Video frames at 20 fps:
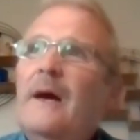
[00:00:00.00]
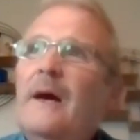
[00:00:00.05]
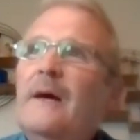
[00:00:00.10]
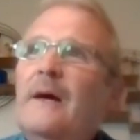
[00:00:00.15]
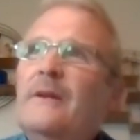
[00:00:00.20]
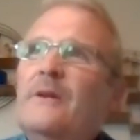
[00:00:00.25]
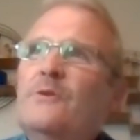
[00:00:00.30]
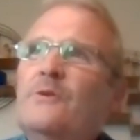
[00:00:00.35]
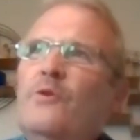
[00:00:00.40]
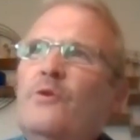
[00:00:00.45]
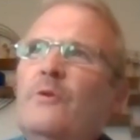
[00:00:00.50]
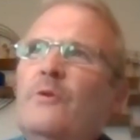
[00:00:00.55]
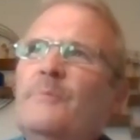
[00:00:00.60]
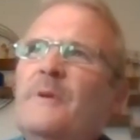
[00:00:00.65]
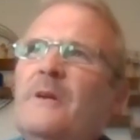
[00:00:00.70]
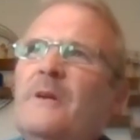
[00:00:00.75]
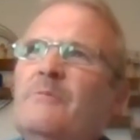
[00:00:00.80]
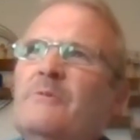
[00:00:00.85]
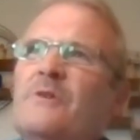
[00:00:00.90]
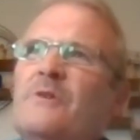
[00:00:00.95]
And he told me
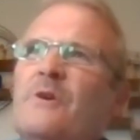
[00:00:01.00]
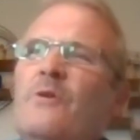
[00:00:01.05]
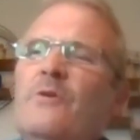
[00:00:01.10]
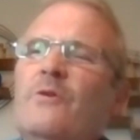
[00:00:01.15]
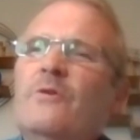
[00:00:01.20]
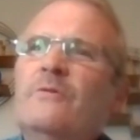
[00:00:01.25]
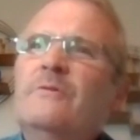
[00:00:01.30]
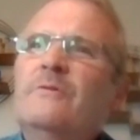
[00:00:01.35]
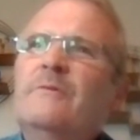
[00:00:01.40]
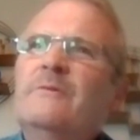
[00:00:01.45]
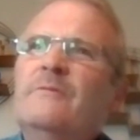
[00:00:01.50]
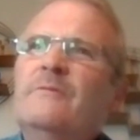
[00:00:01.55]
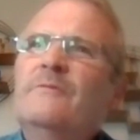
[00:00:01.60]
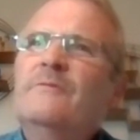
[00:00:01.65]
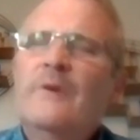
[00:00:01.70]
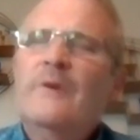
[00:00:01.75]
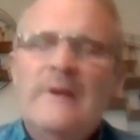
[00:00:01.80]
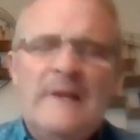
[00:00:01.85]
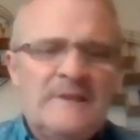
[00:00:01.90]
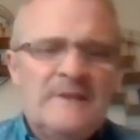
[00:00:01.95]
he was going
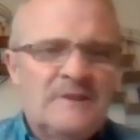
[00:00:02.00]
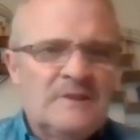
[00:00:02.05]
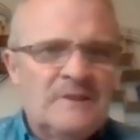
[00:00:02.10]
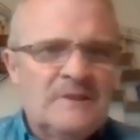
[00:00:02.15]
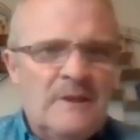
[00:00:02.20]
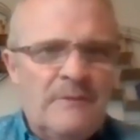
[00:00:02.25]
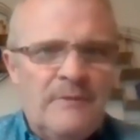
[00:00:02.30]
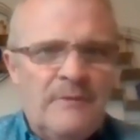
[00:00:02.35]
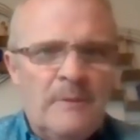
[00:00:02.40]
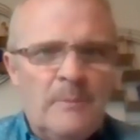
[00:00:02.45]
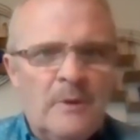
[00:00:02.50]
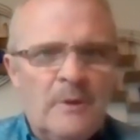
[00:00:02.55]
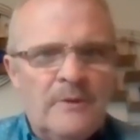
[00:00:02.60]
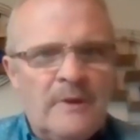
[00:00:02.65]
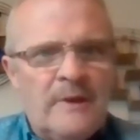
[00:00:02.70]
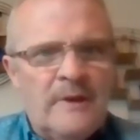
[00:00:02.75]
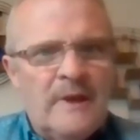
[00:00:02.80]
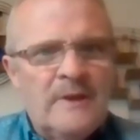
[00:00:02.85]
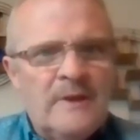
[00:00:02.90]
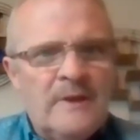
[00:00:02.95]
for lessons every Monday
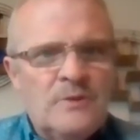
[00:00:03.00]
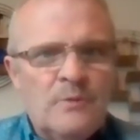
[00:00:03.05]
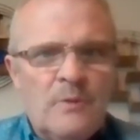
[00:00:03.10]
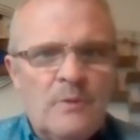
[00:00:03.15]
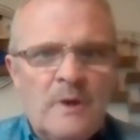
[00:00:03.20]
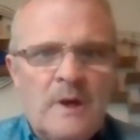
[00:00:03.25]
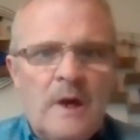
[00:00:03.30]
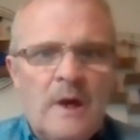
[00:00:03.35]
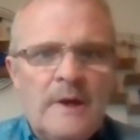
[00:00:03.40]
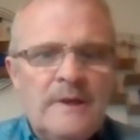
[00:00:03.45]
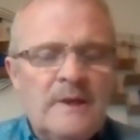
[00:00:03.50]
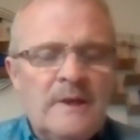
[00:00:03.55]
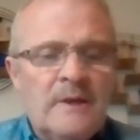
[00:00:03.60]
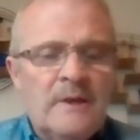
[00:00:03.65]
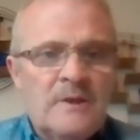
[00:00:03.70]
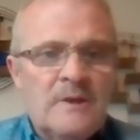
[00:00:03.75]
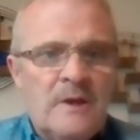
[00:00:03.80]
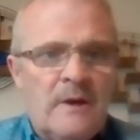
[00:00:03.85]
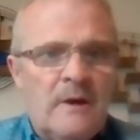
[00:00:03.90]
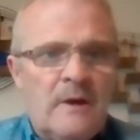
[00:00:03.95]
night to a guy
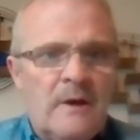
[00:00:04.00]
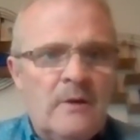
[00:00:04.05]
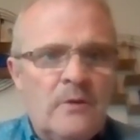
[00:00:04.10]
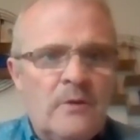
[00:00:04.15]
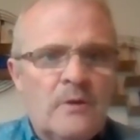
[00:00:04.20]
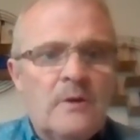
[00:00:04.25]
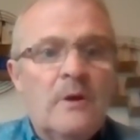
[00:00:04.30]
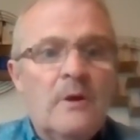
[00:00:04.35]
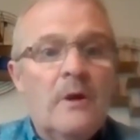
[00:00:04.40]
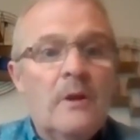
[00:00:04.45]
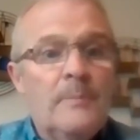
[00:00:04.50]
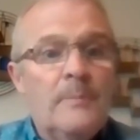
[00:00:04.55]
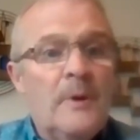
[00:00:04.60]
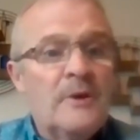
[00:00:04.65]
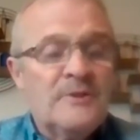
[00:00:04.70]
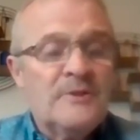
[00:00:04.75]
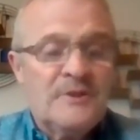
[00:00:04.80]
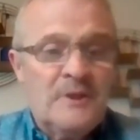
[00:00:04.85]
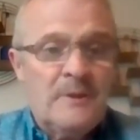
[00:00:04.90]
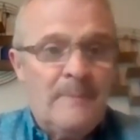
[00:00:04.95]
in Carlow called
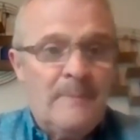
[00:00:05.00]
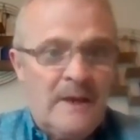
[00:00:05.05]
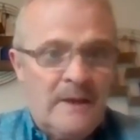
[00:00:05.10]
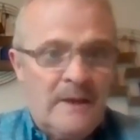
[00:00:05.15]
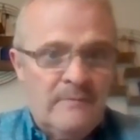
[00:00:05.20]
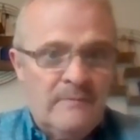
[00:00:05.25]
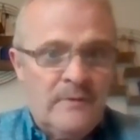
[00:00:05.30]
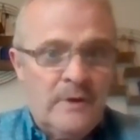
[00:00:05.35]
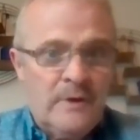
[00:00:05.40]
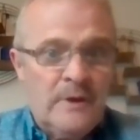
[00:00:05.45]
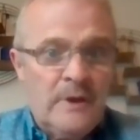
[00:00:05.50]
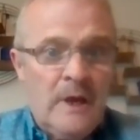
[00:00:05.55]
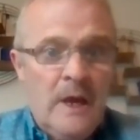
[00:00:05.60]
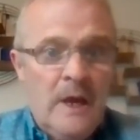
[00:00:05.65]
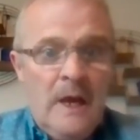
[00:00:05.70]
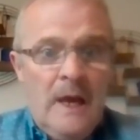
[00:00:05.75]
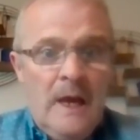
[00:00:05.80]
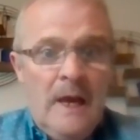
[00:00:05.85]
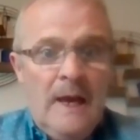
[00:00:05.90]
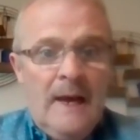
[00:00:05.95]
Percy McAvoy.
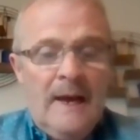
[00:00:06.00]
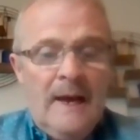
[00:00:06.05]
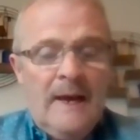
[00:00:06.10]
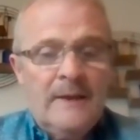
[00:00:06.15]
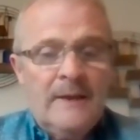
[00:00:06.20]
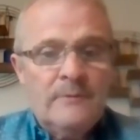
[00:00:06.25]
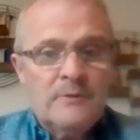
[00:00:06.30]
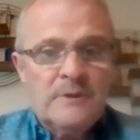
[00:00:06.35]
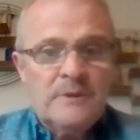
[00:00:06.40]
And there was